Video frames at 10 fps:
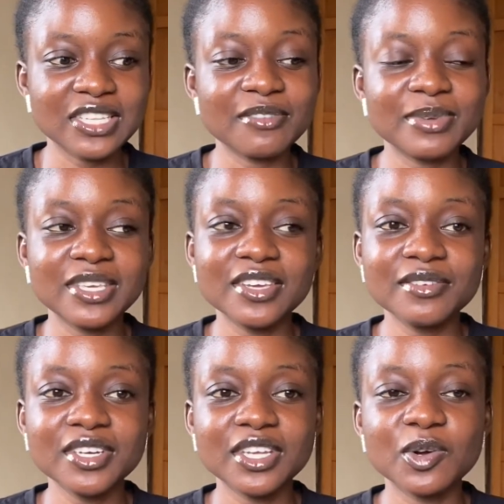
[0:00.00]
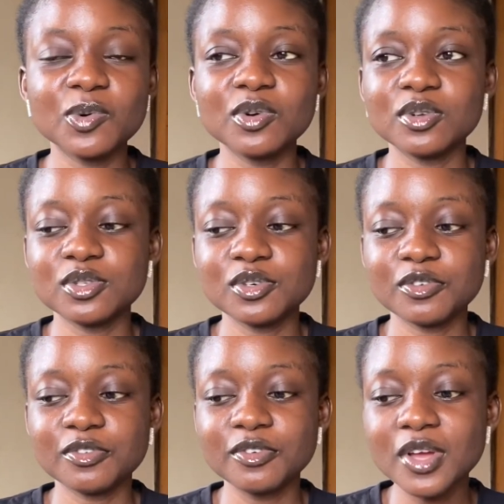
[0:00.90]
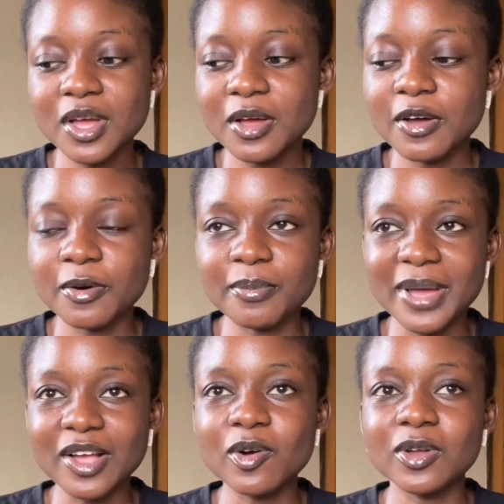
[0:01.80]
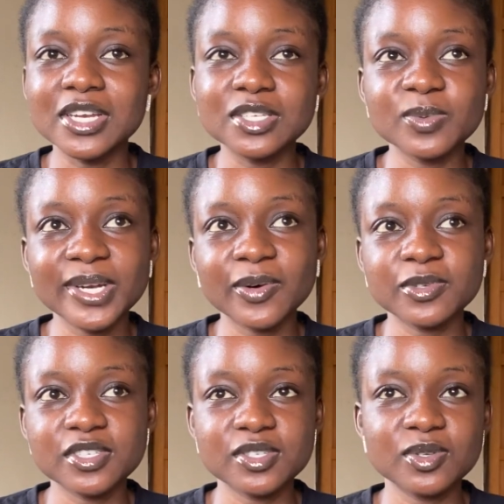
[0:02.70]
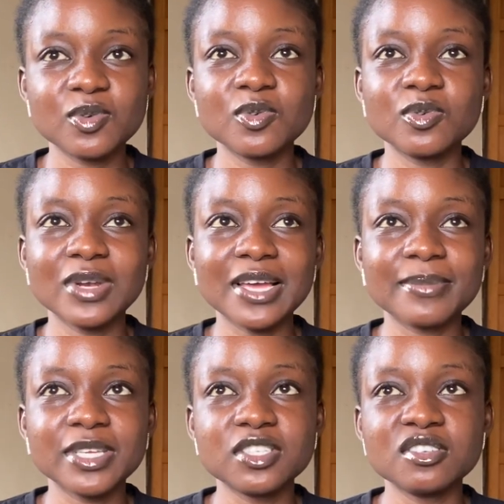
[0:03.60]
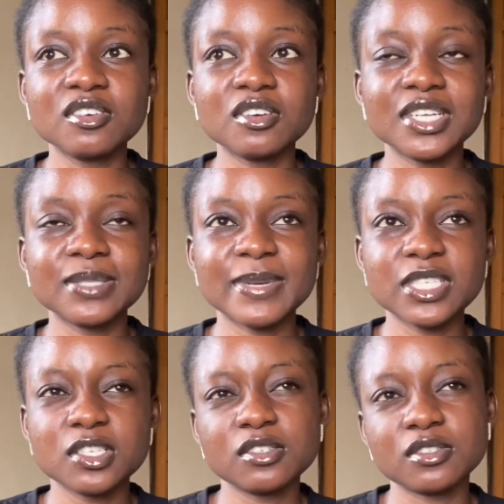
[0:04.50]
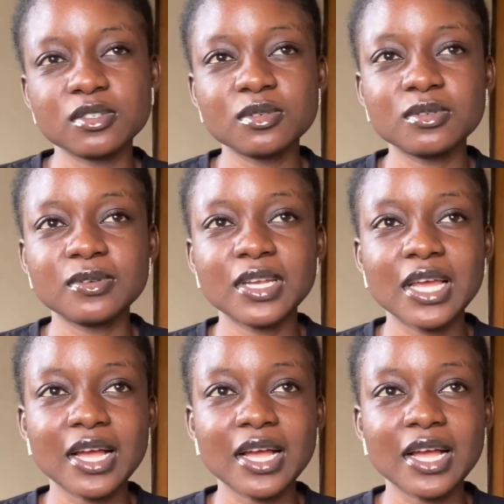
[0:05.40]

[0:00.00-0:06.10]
I've been hearing a whole lot of my colleagues when I was in school, like my senior colleagues, my seniors in school, they were like,